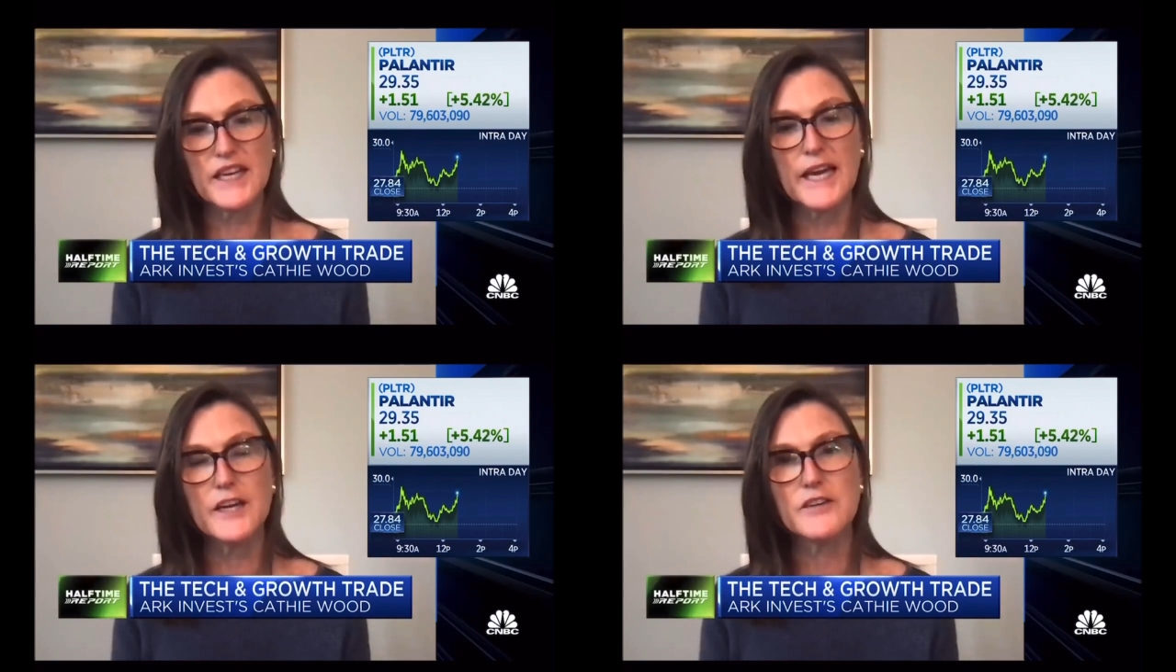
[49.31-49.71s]

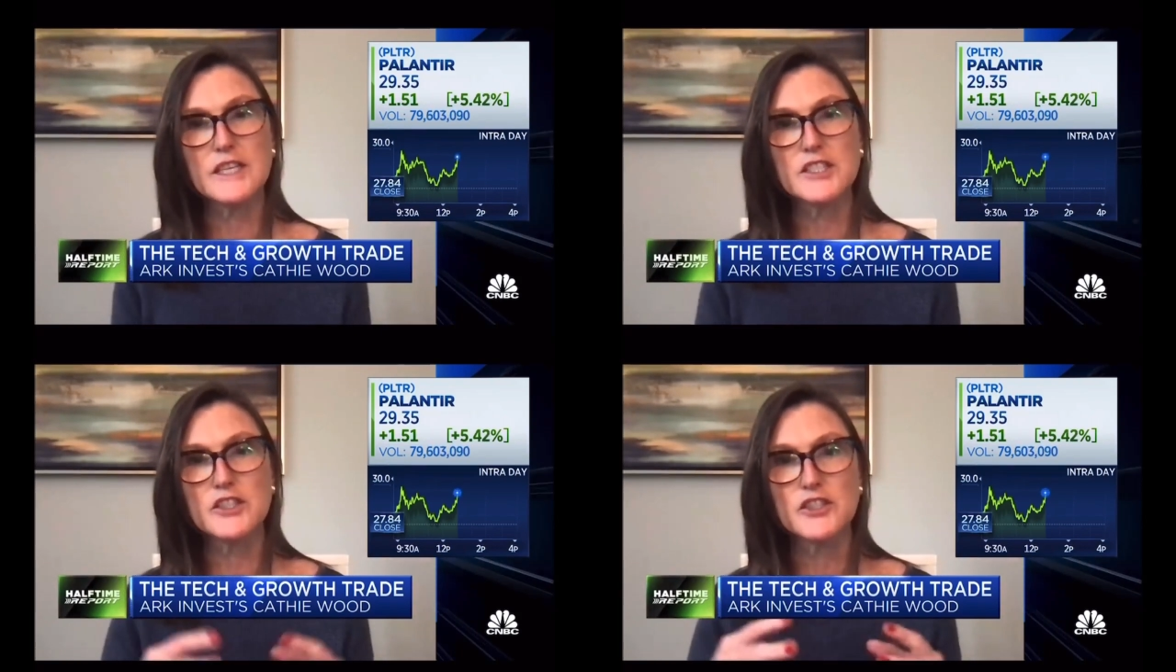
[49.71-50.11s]

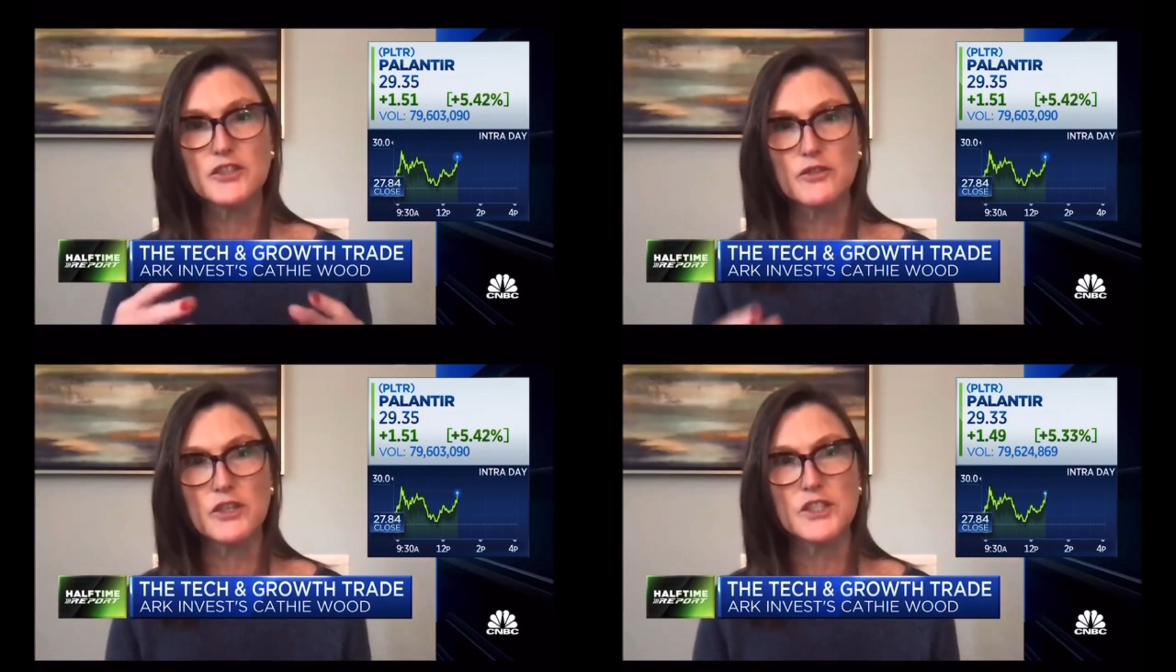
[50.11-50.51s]
catering to
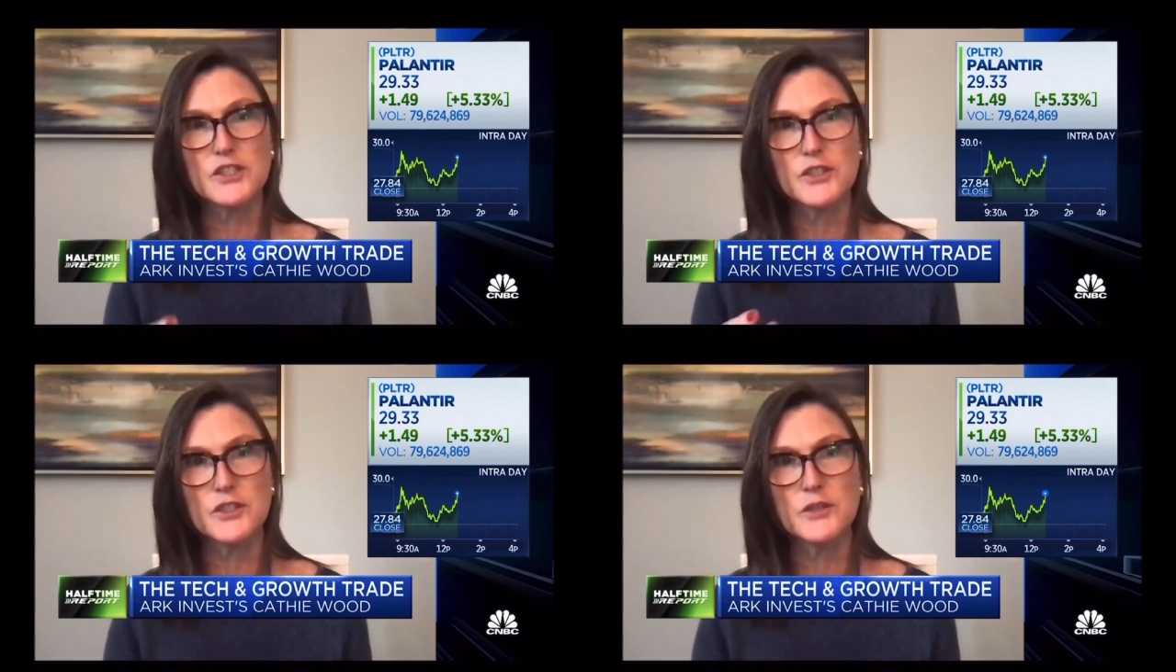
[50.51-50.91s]

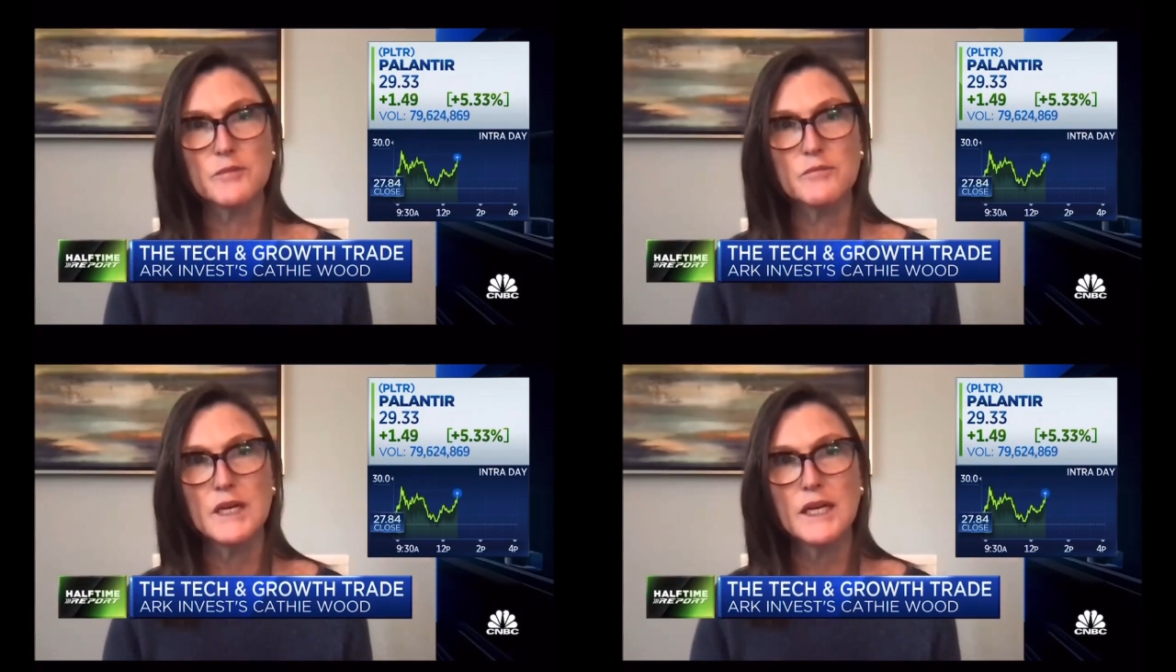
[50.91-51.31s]
short-term